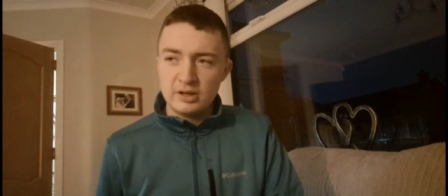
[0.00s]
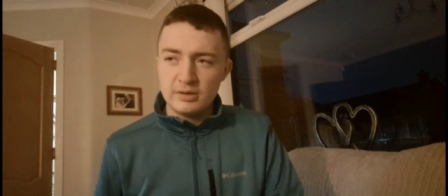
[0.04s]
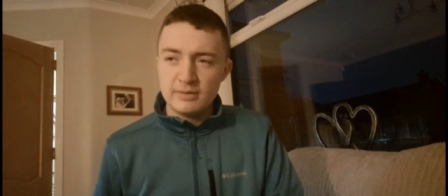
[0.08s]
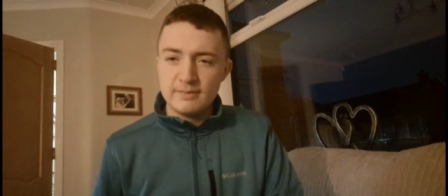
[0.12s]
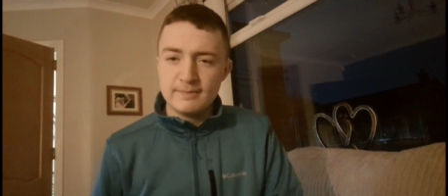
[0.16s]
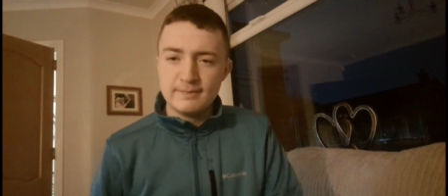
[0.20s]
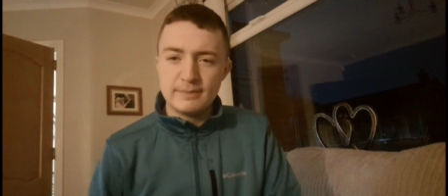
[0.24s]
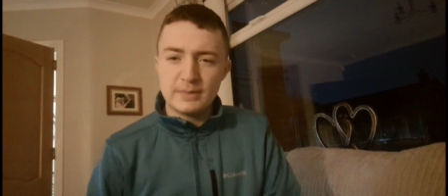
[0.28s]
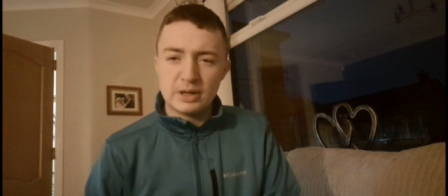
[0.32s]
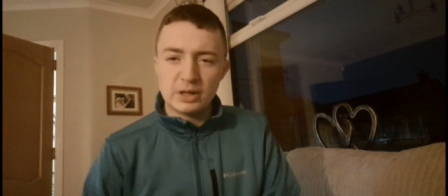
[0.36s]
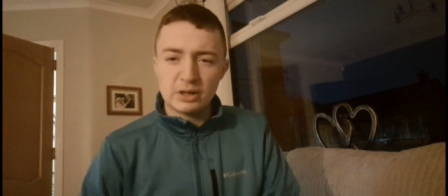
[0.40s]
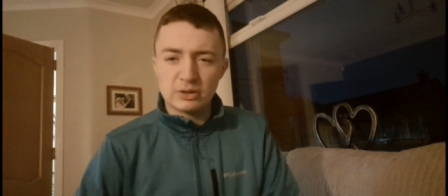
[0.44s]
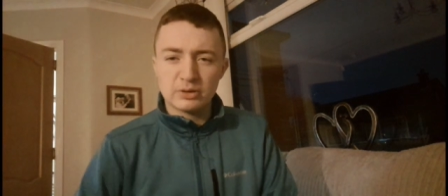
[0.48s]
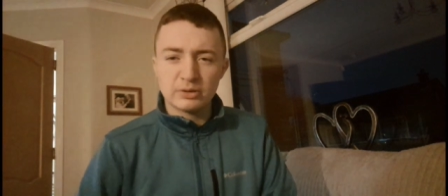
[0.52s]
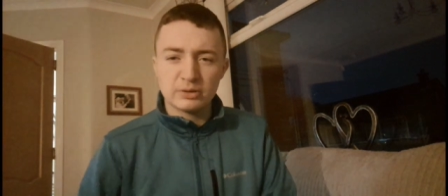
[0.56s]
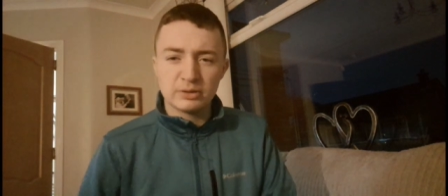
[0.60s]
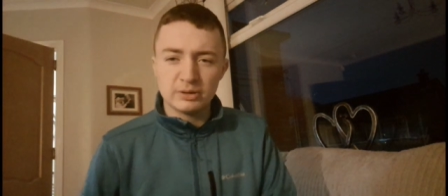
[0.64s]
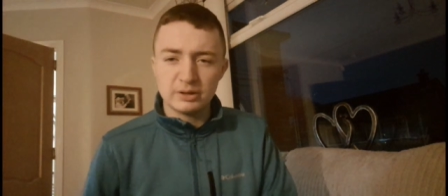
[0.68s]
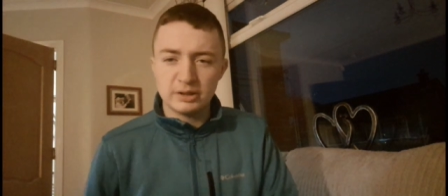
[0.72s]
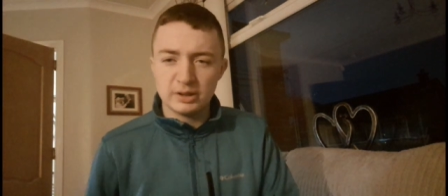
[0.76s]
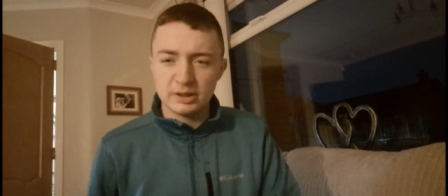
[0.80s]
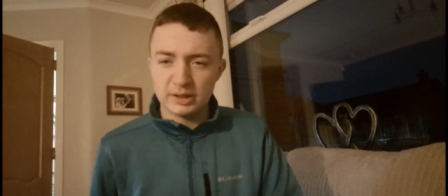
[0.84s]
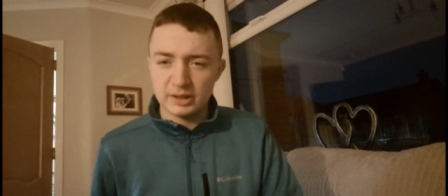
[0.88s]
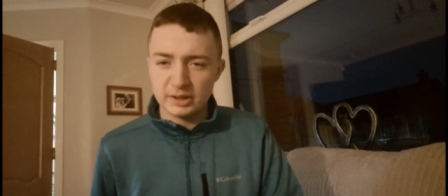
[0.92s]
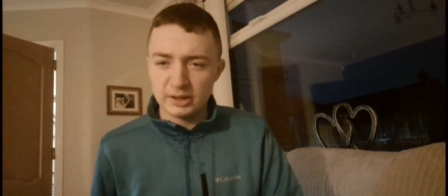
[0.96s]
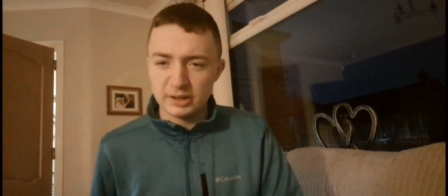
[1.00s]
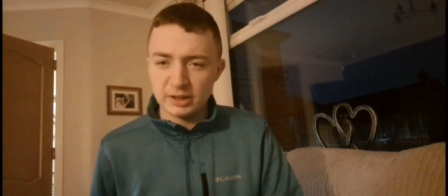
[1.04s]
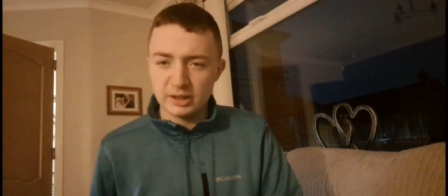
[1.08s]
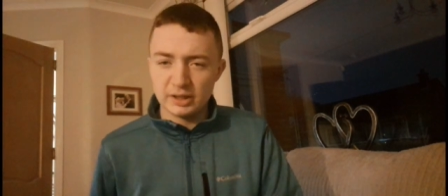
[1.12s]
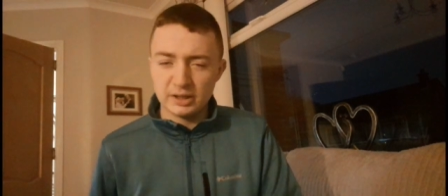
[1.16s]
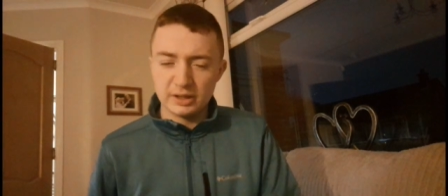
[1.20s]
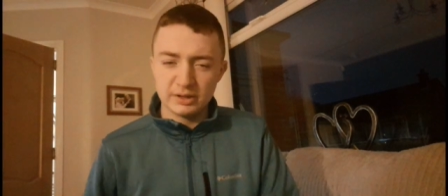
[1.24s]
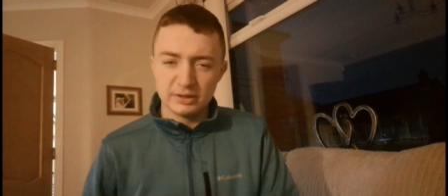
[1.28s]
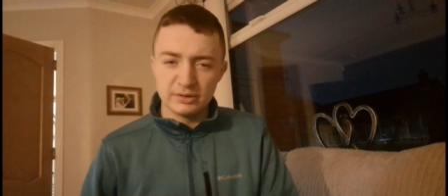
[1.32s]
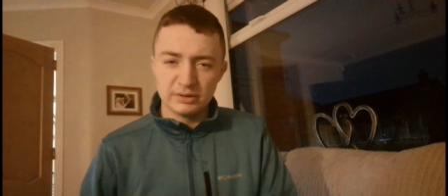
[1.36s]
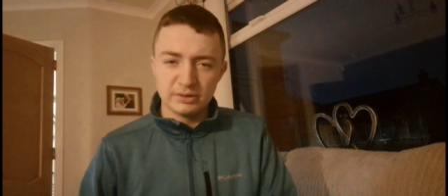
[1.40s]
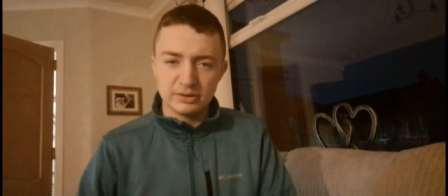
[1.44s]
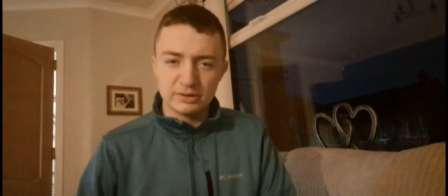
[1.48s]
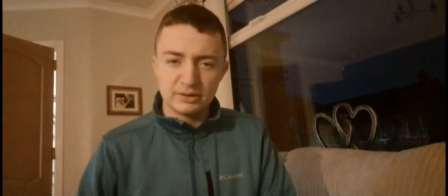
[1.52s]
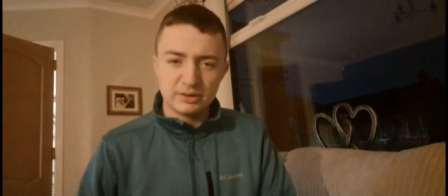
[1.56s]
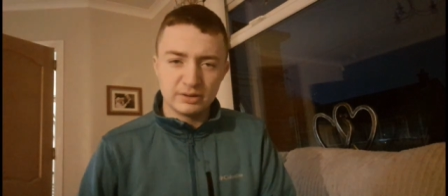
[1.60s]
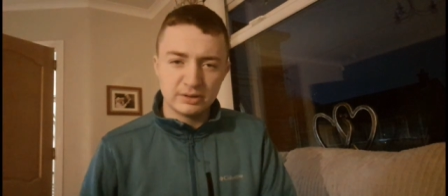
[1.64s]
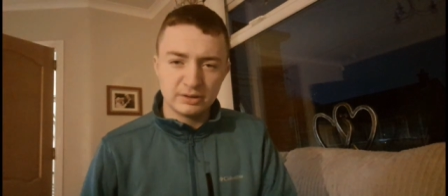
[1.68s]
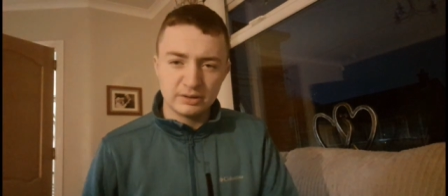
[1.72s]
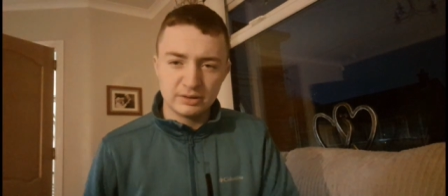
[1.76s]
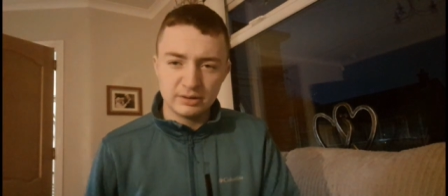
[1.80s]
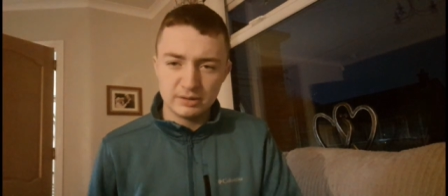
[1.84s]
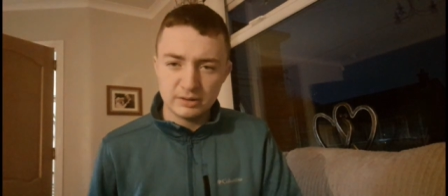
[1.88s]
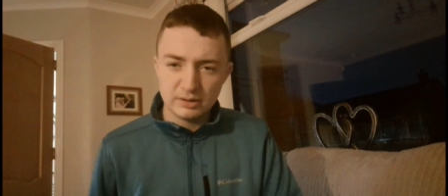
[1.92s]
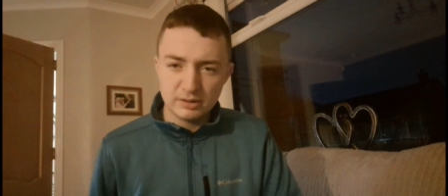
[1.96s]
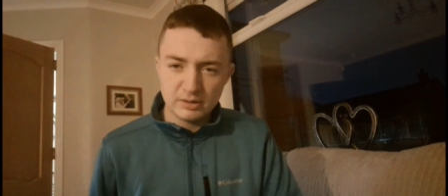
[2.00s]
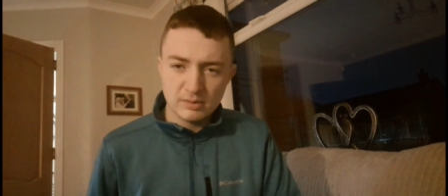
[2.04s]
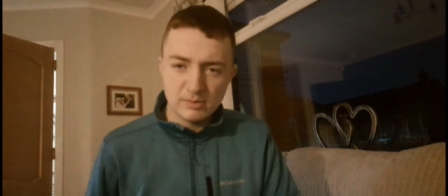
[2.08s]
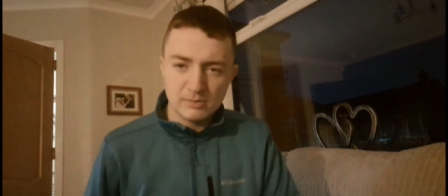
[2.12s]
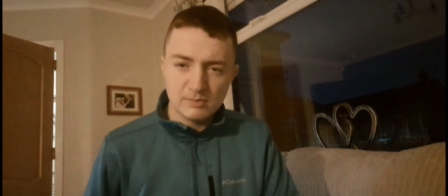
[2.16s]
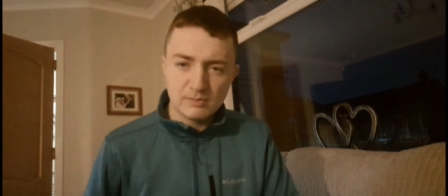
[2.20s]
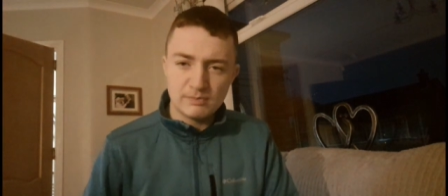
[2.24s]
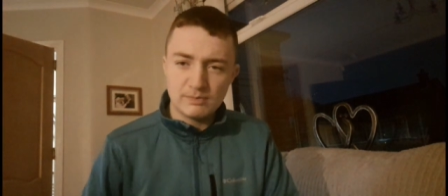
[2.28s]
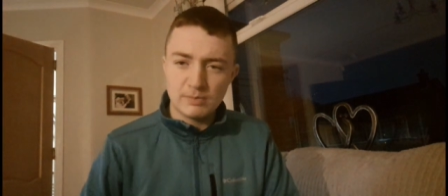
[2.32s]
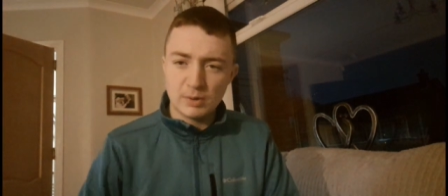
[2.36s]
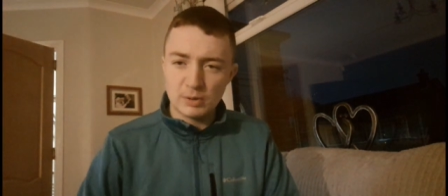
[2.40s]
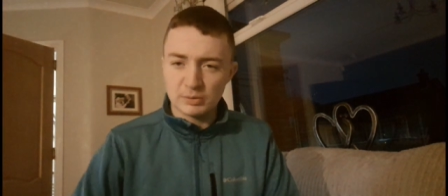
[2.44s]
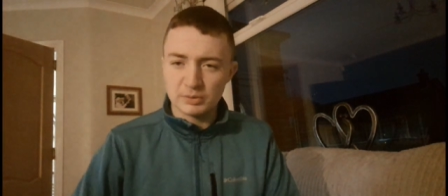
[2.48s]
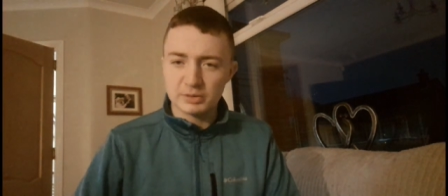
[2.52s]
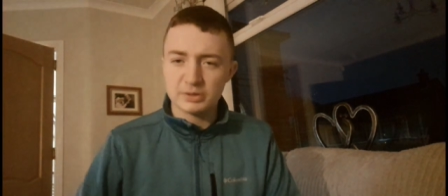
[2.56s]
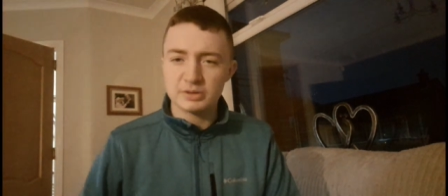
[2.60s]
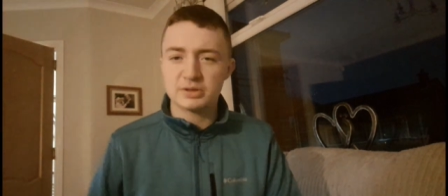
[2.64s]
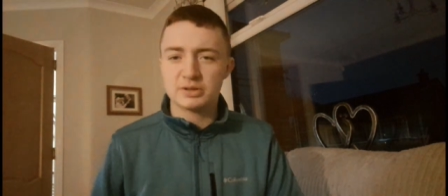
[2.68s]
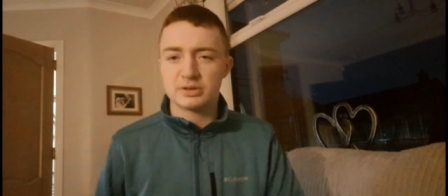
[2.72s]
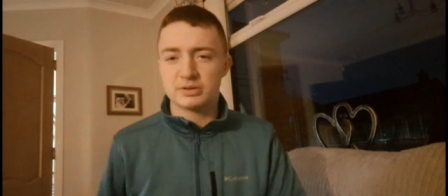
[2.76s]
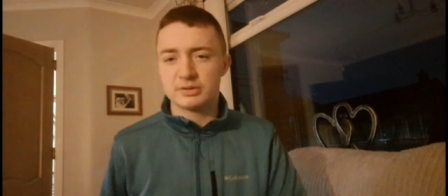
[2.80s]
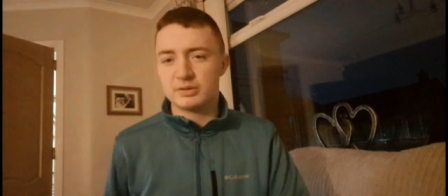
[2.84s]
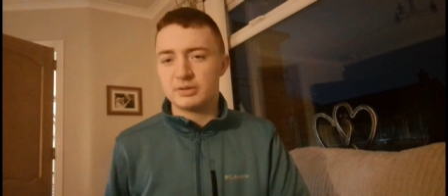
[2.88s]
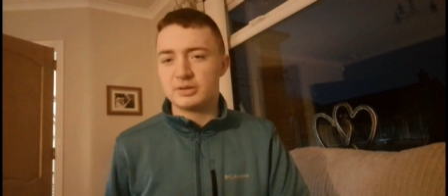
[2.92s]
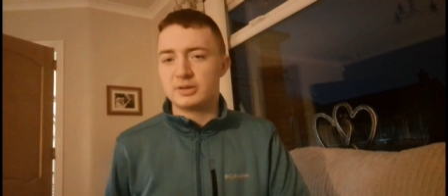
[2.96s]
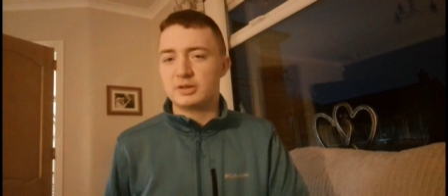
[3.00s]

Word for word: Miller and Bonis.